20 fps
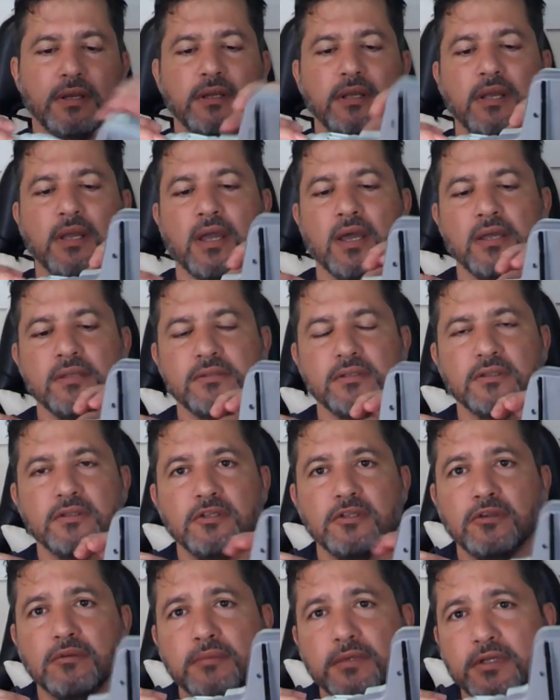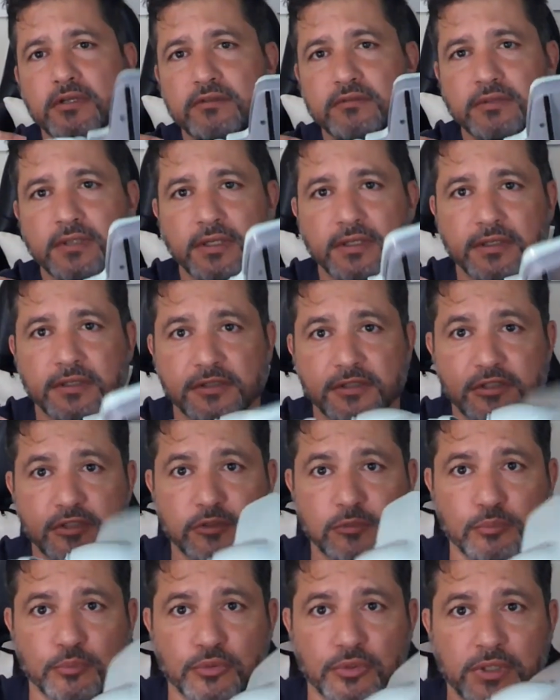Again, it has a little bit of
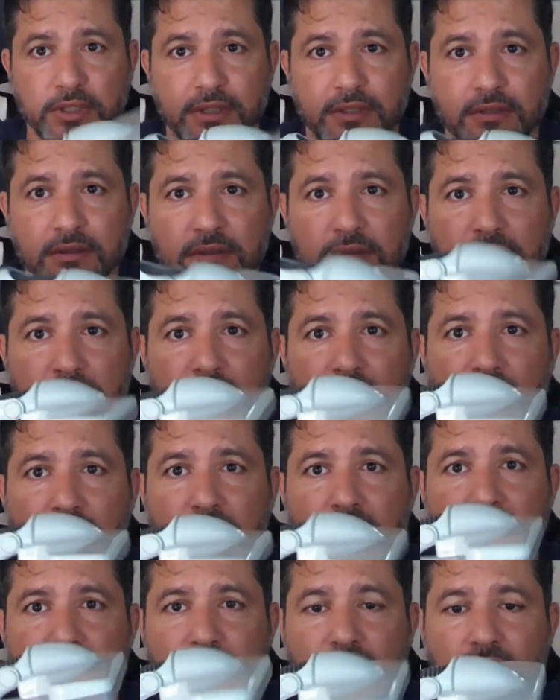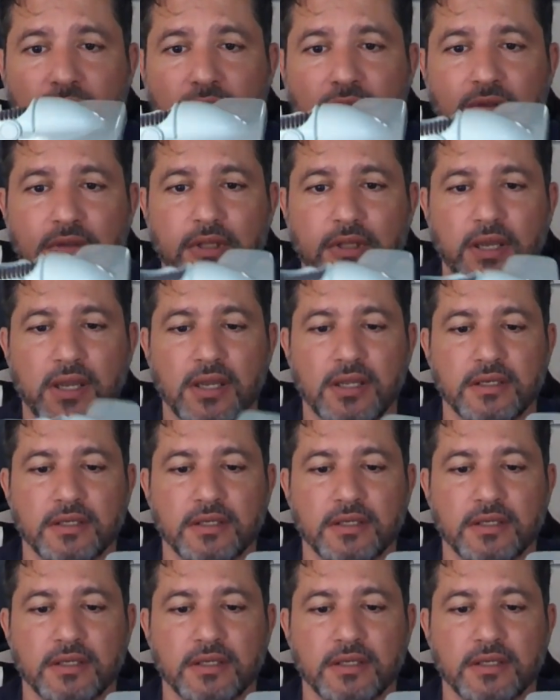like a spring, so